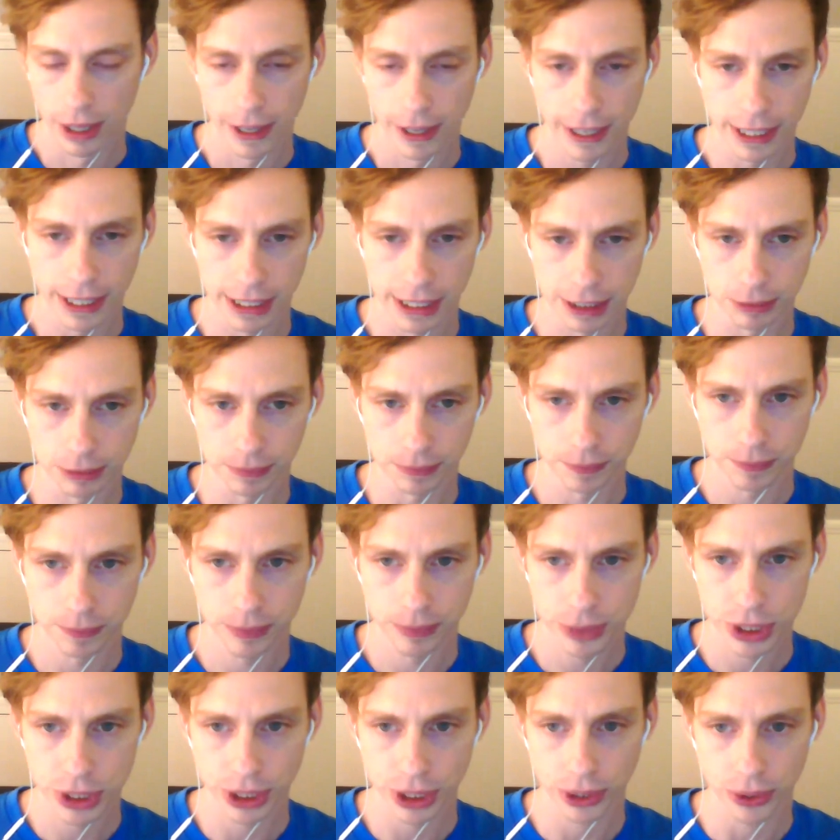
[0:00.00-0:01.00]
Um,
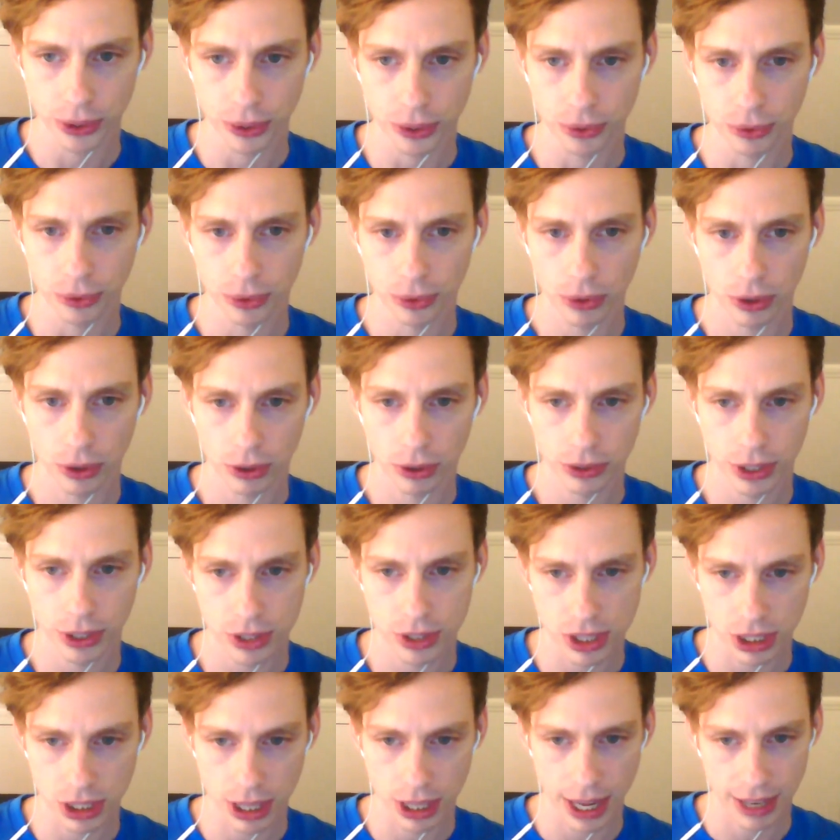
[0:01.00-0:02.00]
so
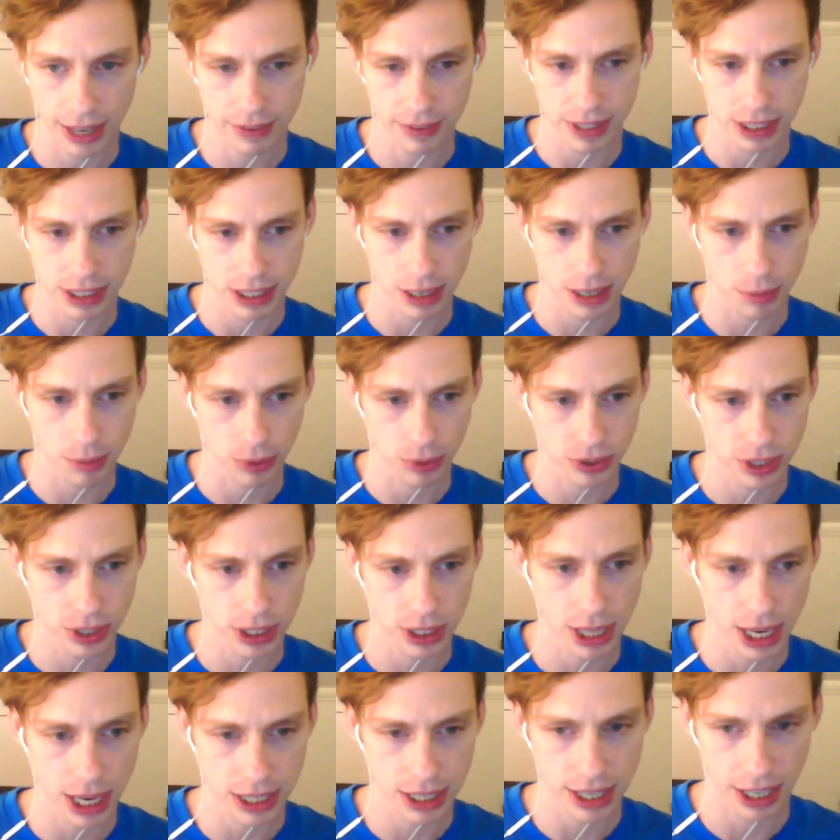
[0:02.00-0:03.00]
there's a lot of examples
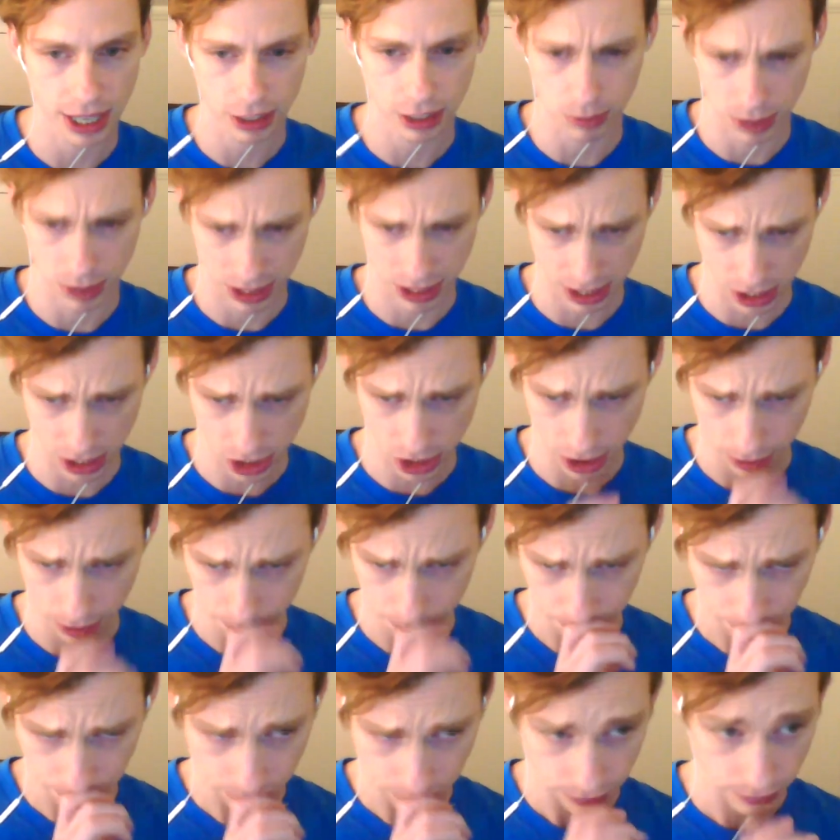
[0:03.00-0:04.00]
in that
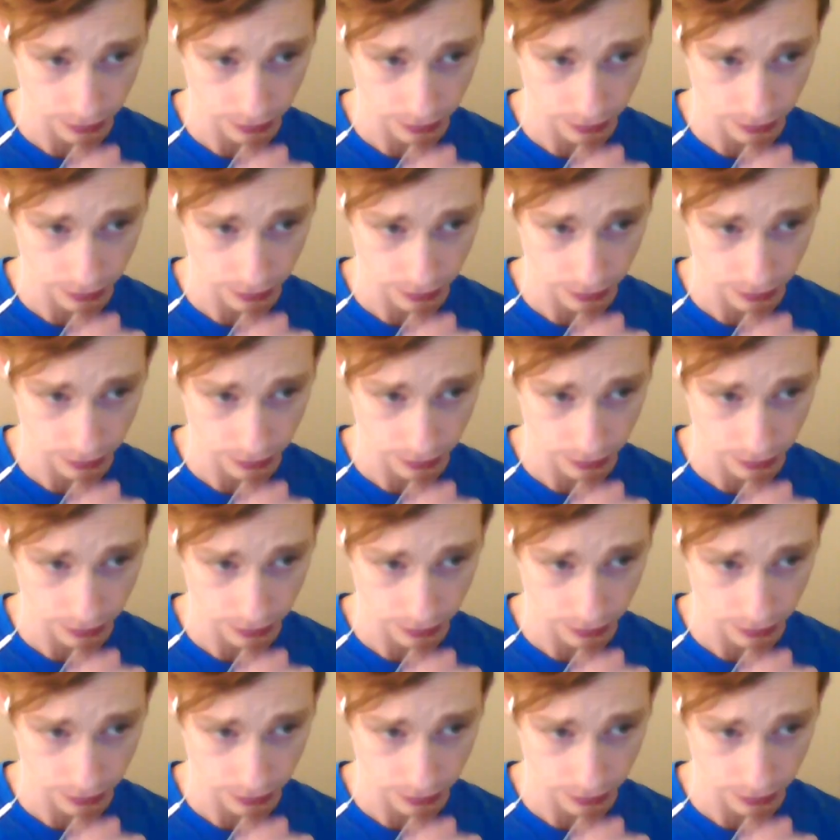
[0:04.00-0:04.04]
documentation